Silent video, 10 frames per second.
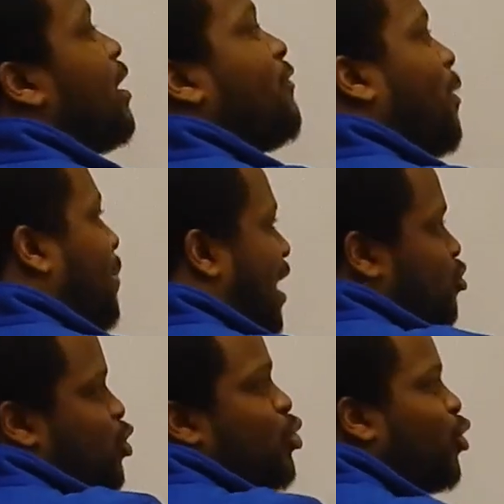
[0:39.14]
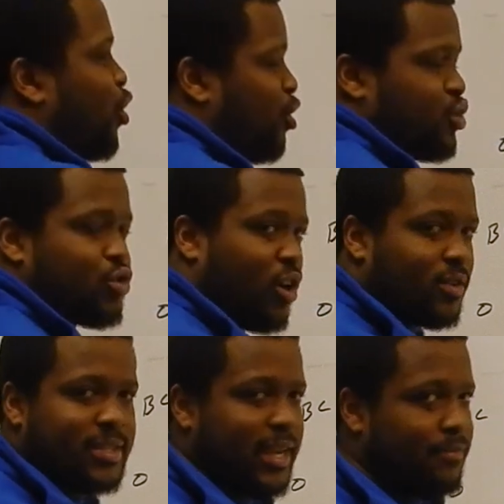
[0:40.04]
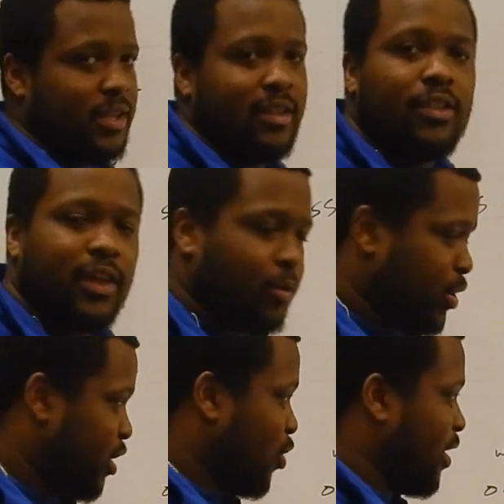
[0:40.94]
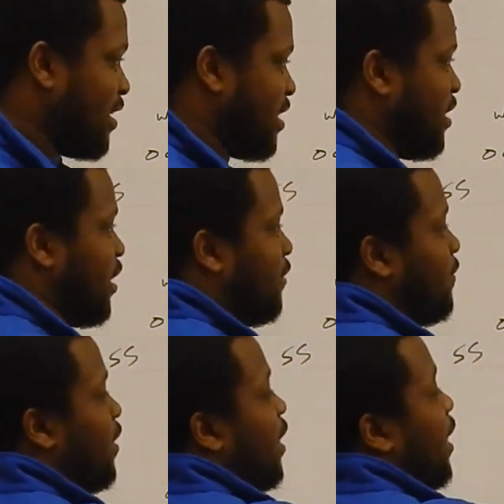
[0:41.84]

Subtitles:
we'll have our boundary corner, strong safety. There we go. Easy enough.